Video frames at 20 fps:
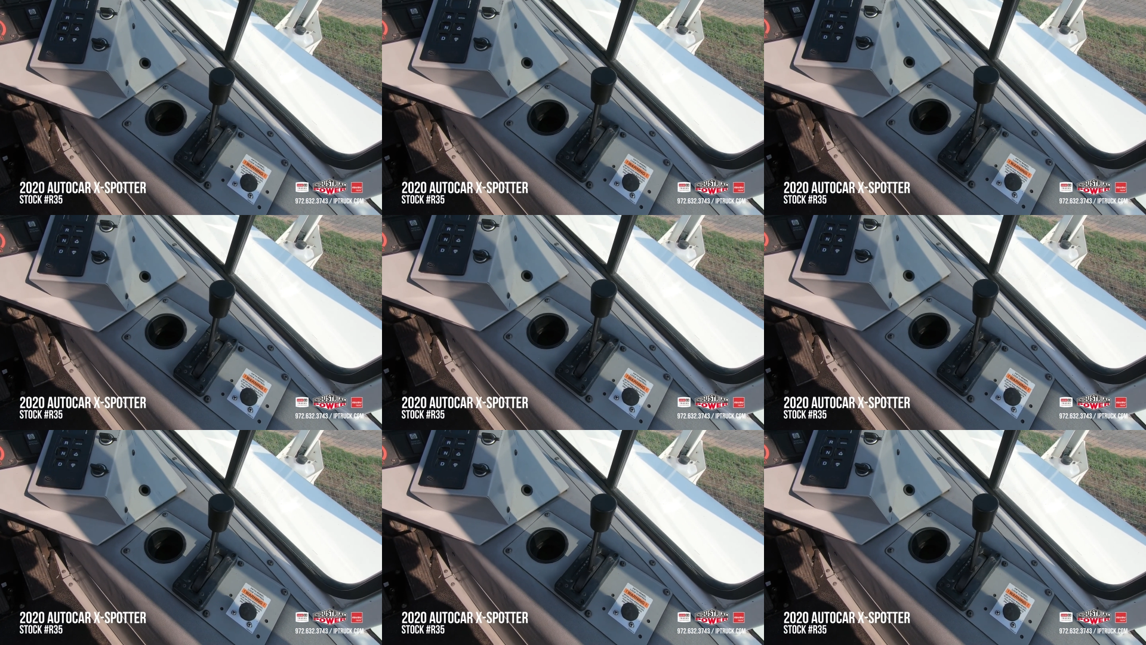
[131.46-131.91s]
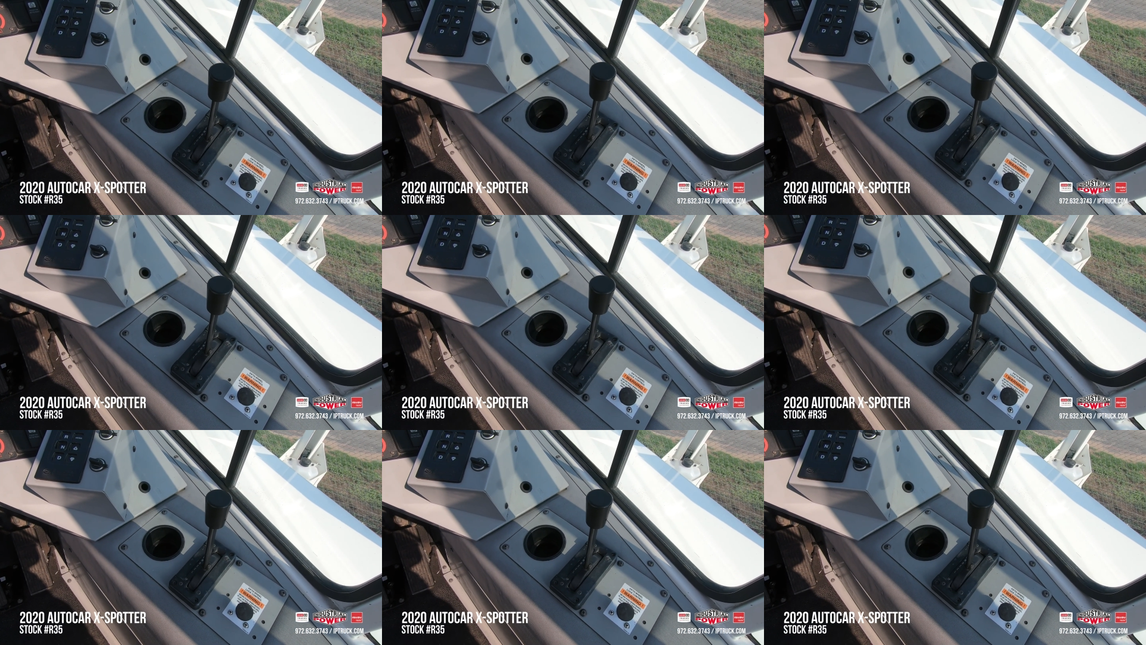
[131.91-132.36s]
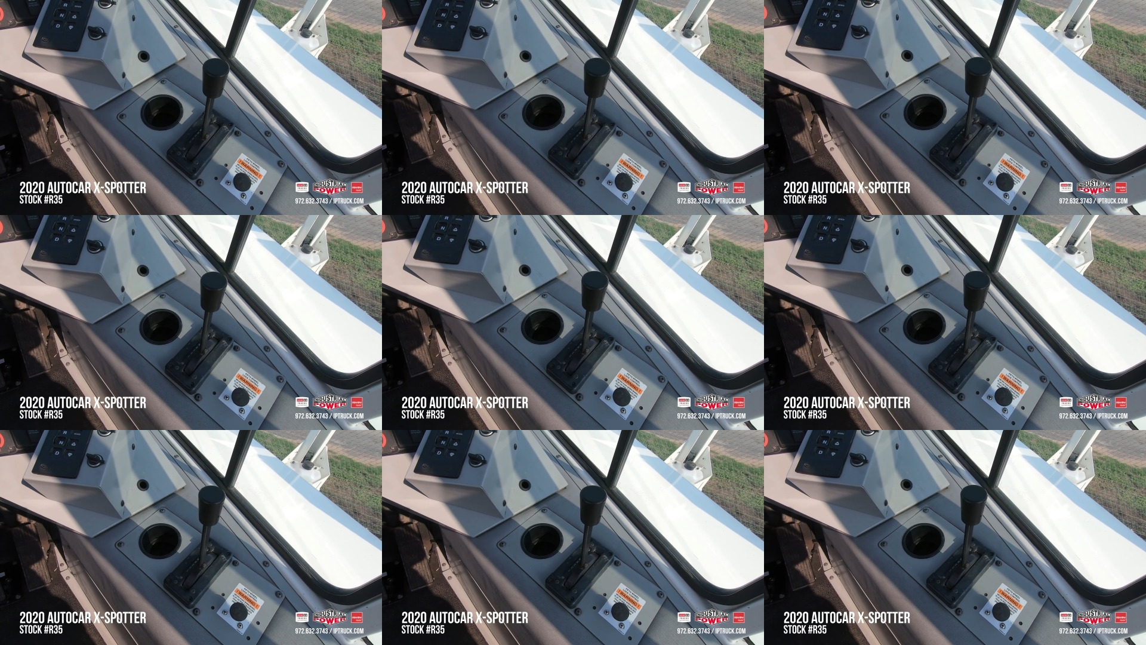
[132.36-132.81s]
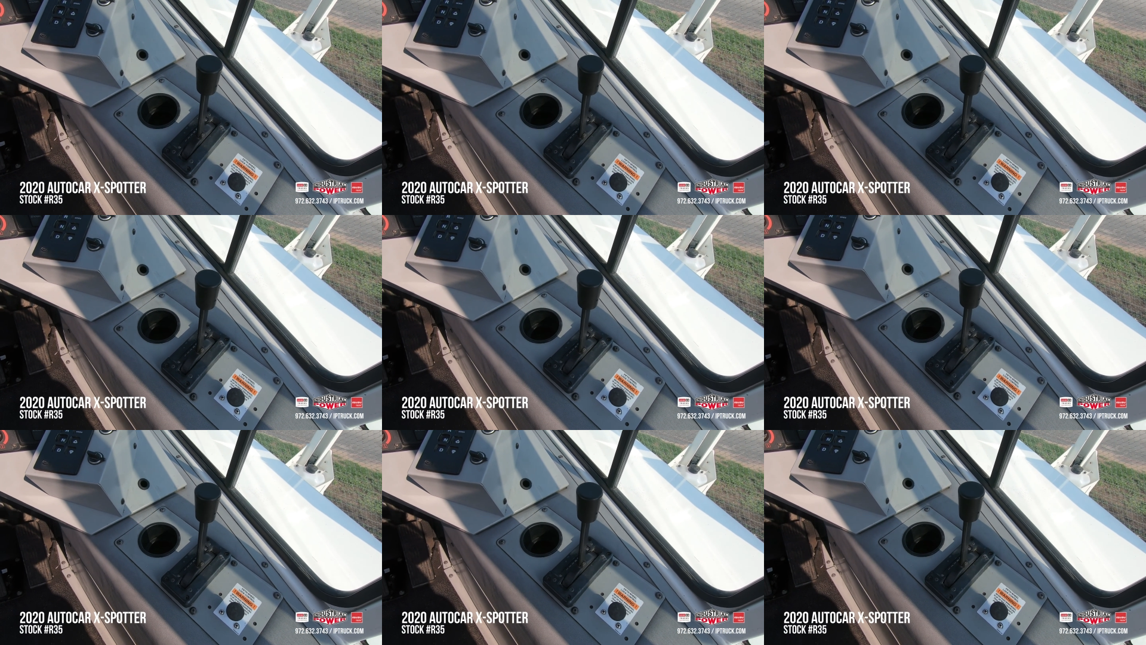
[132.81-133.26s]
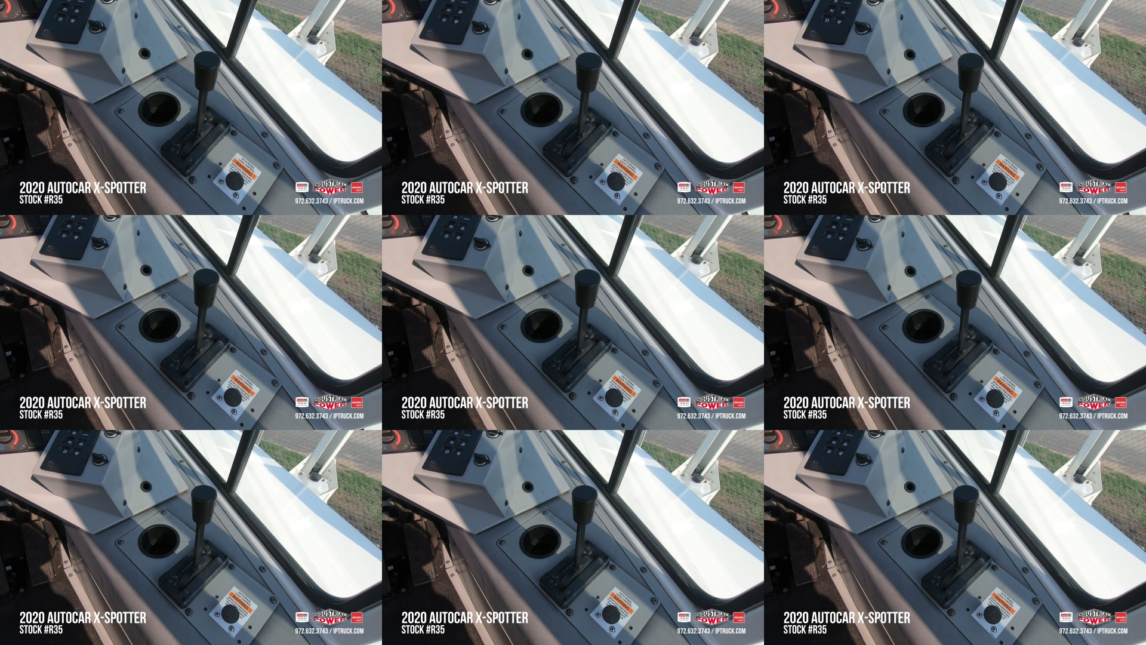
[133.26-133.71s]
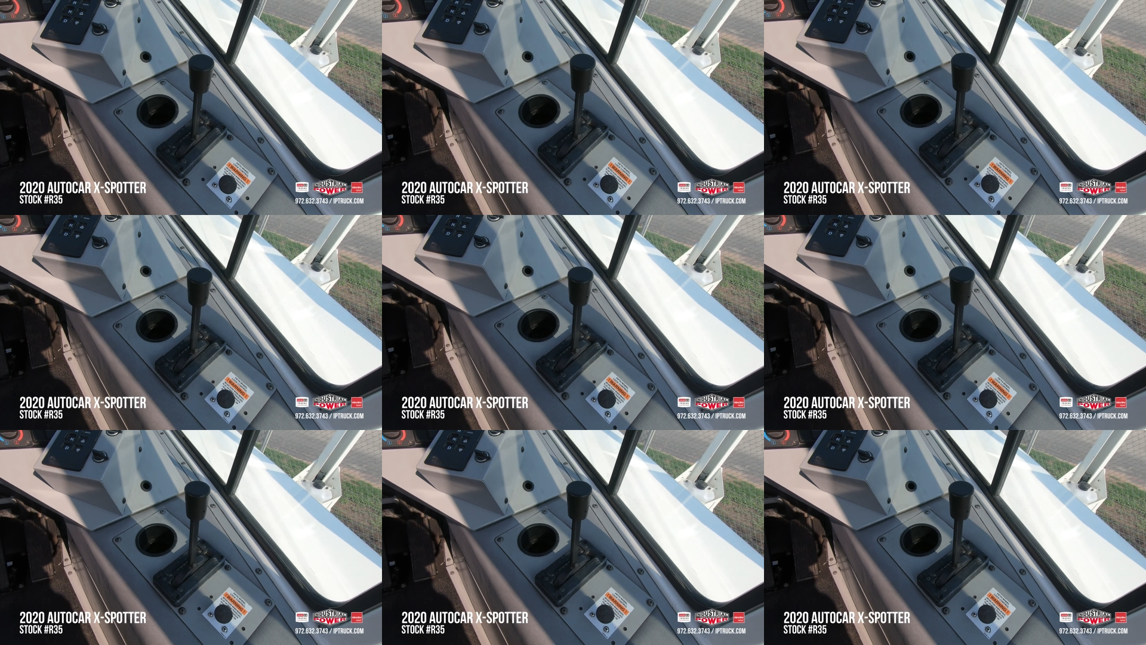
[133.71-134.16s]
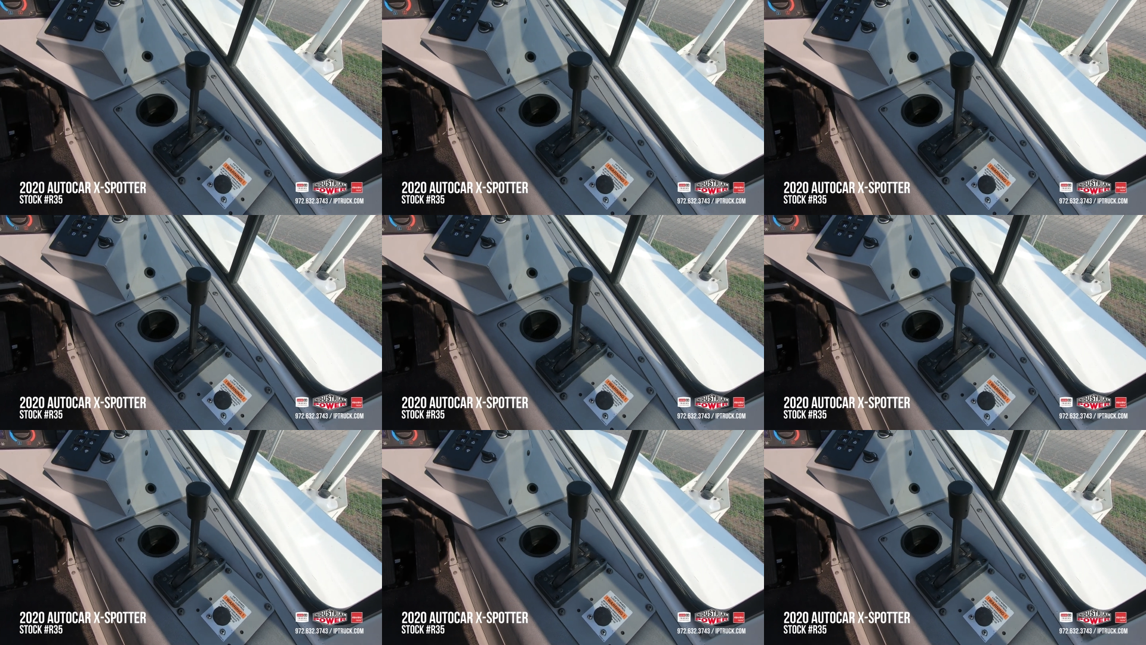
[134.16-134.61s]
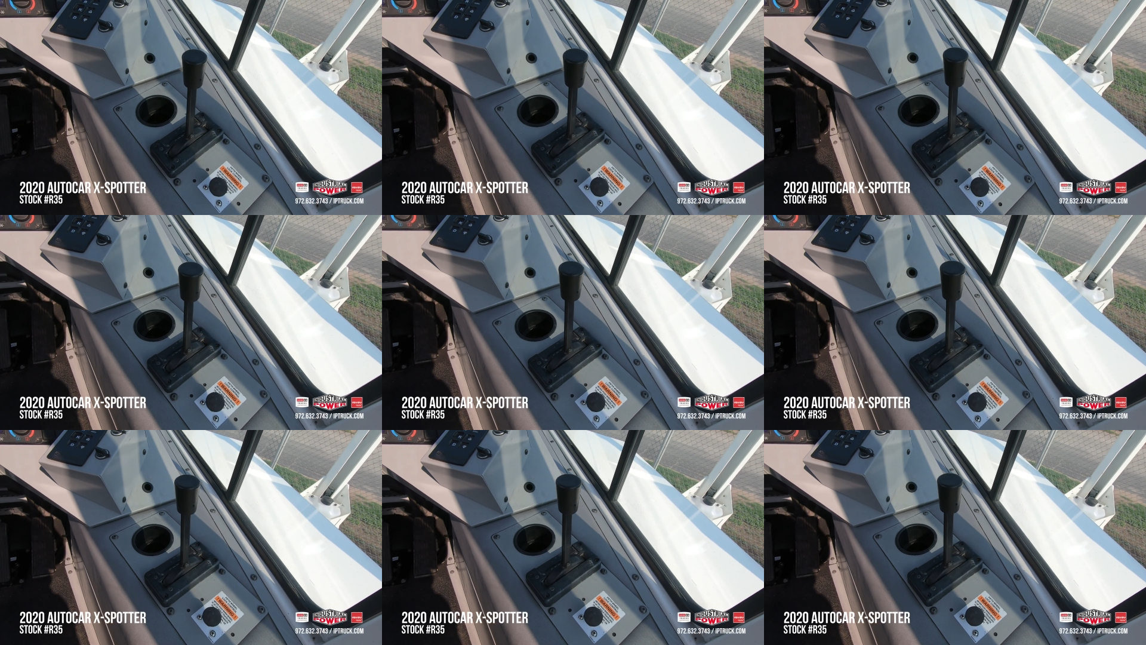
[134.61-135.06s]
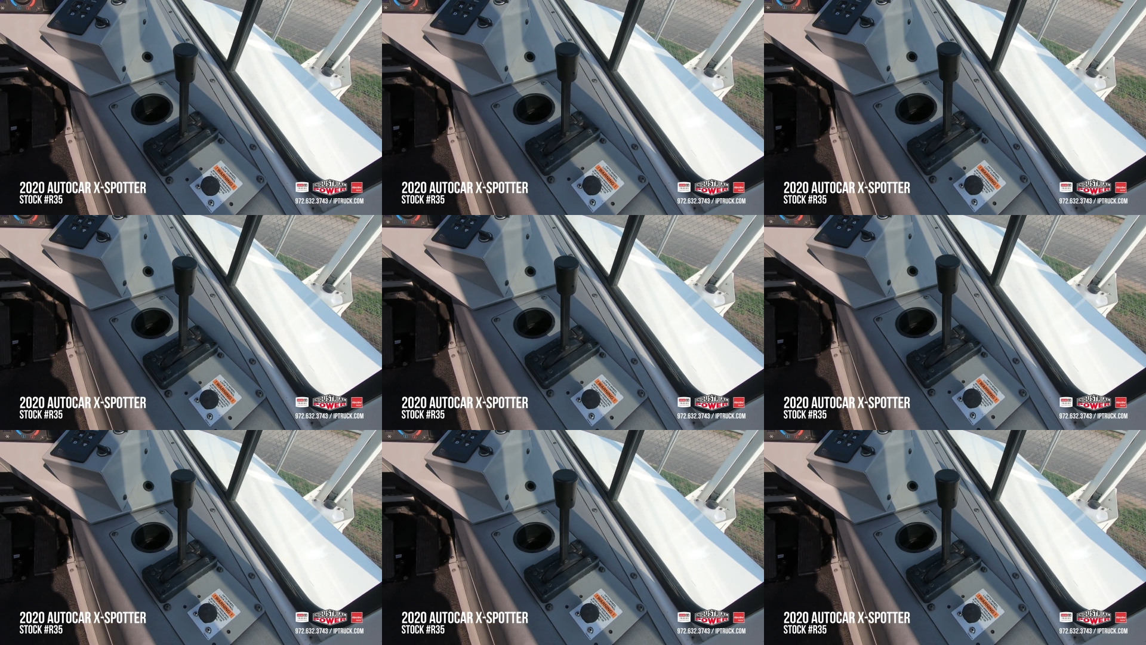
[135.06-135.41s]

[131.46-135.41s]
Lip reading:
[unreadable: no face in view]